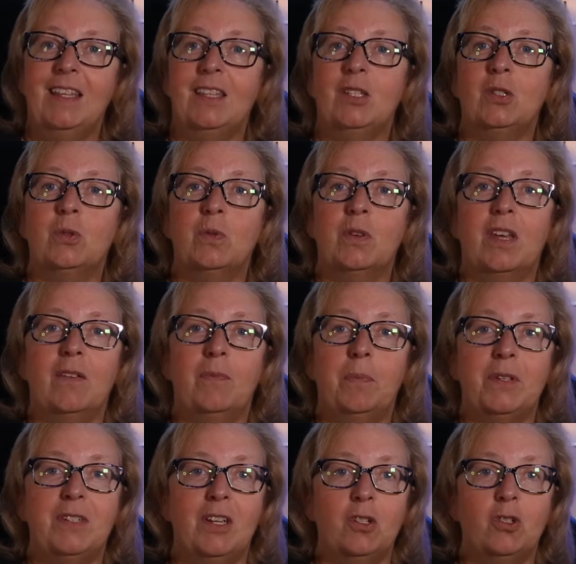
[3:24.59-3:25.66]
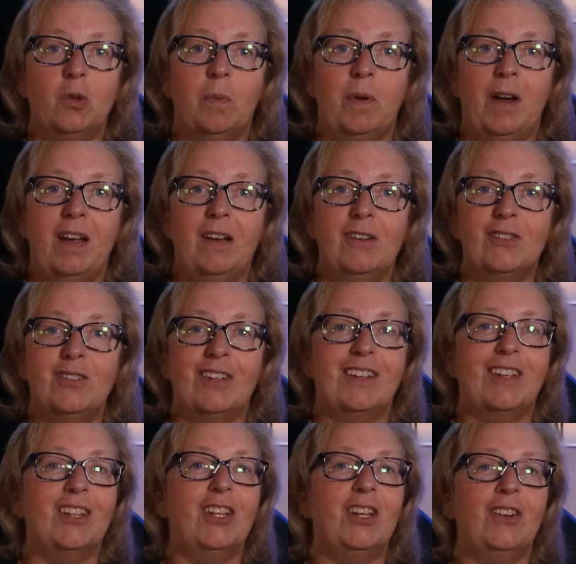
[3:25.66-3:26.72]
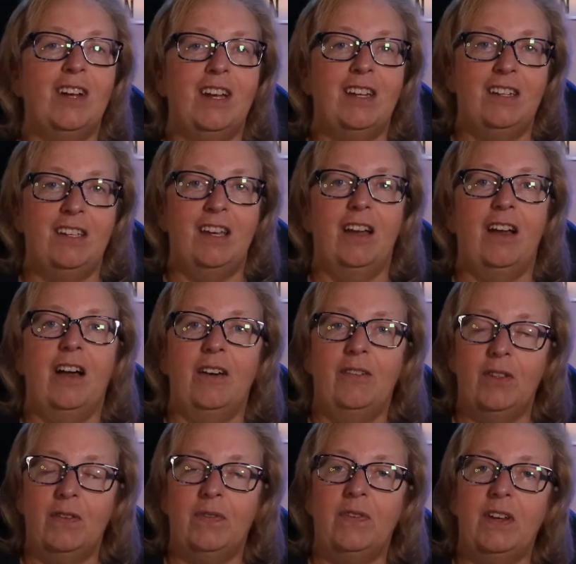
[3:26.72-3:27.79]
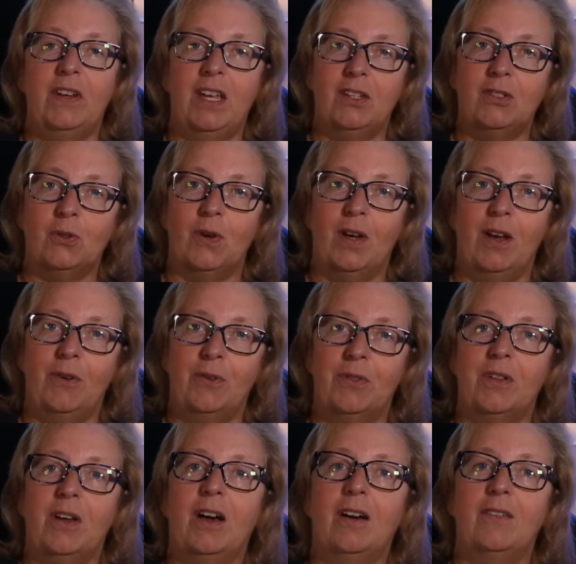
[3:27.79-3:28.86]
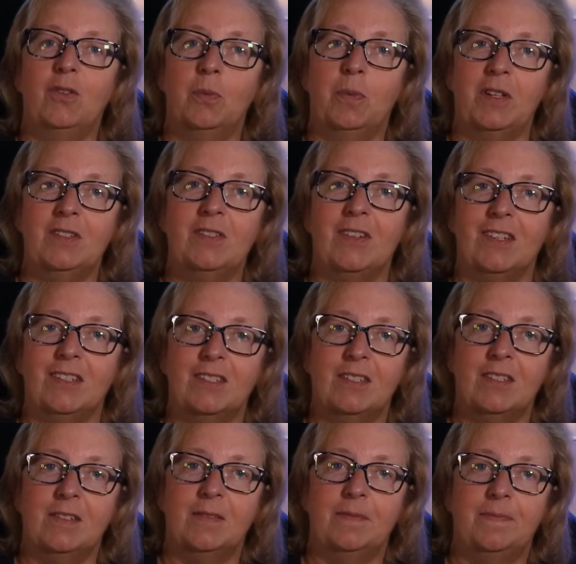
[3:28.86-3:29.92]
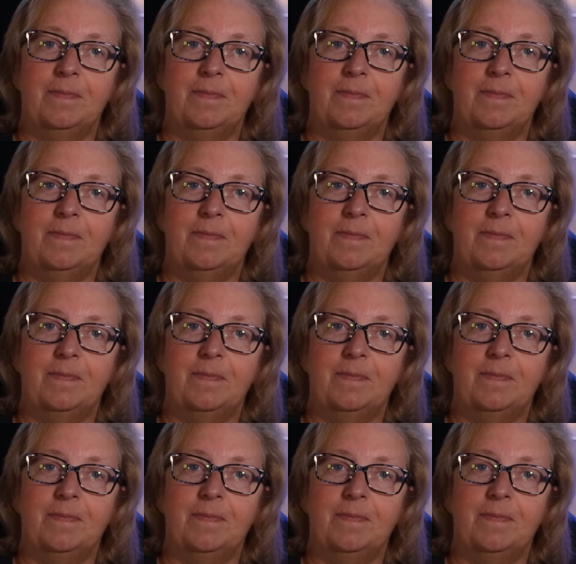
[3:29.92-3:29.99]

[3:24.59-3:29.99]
This will give potential buyers a clear idea of the financial health of your business.